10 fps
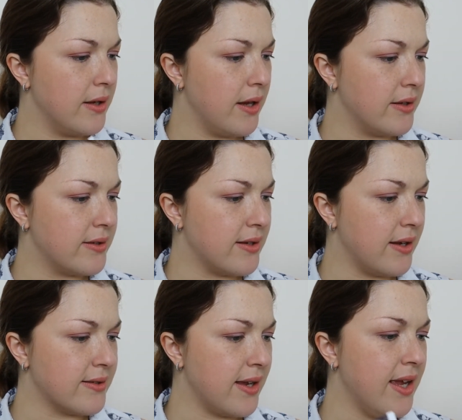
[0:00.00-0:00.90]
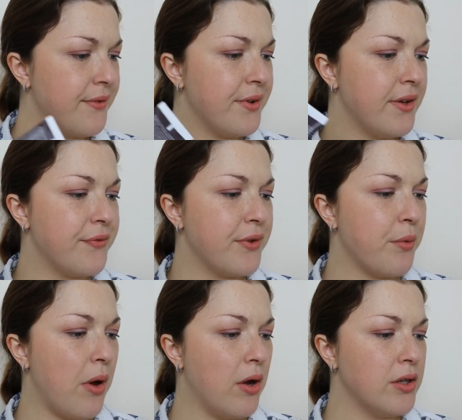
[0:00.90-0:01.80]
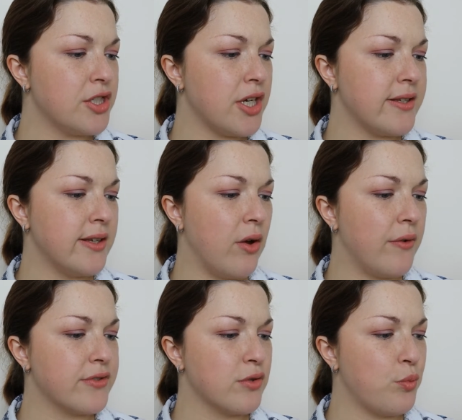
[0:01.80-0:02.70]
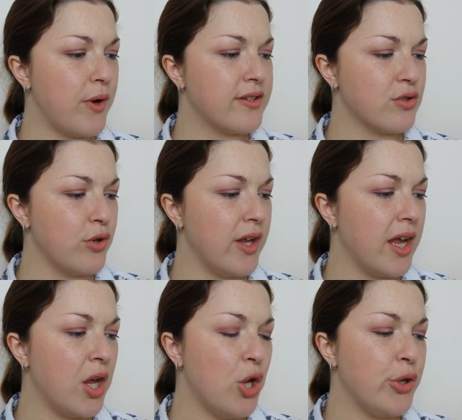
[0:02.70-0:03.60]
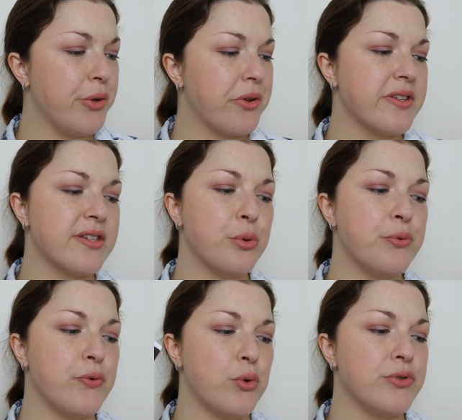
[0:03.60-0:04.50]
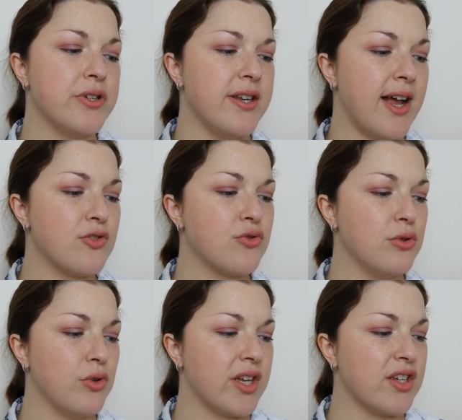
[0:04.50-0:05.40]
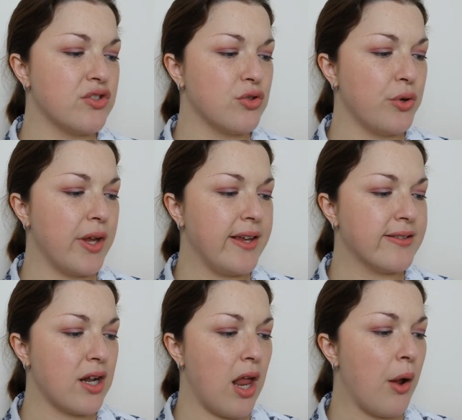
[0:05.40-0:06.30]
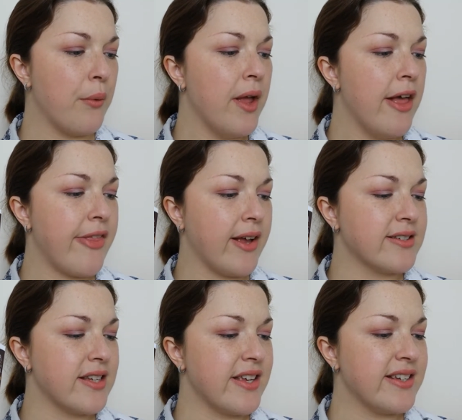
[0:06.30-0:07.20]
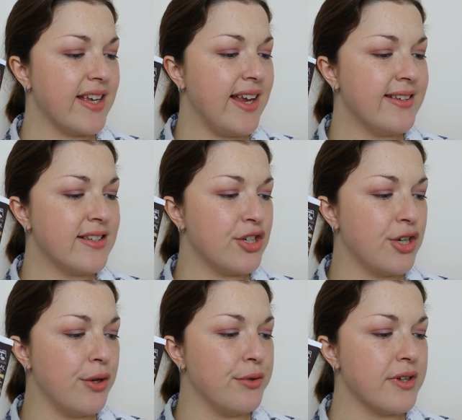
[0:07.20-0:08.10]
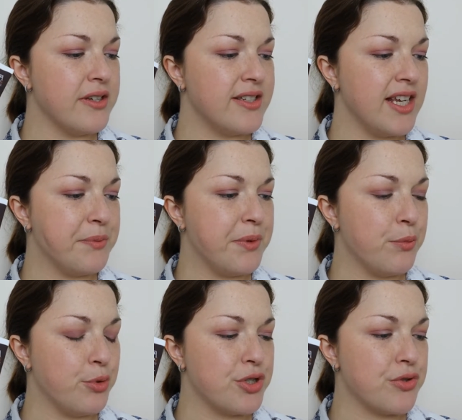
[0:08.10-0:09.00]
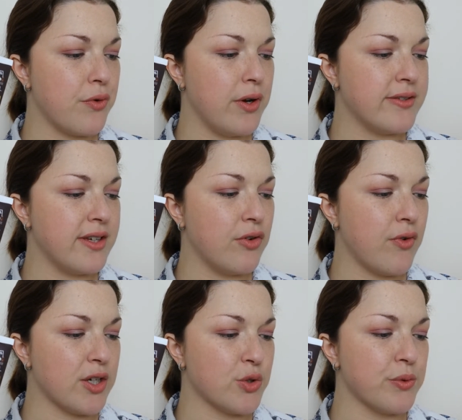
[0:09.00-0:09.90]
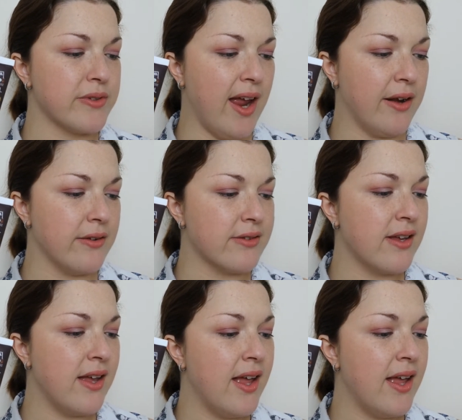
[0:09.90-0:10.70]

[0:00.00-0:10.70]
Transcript: It says, even if you aren't jetting off somewhere sunny, you can still flaunt a natural looking sun-kissed glow thanks to these easy to use and deeply moisturising gradual tanners.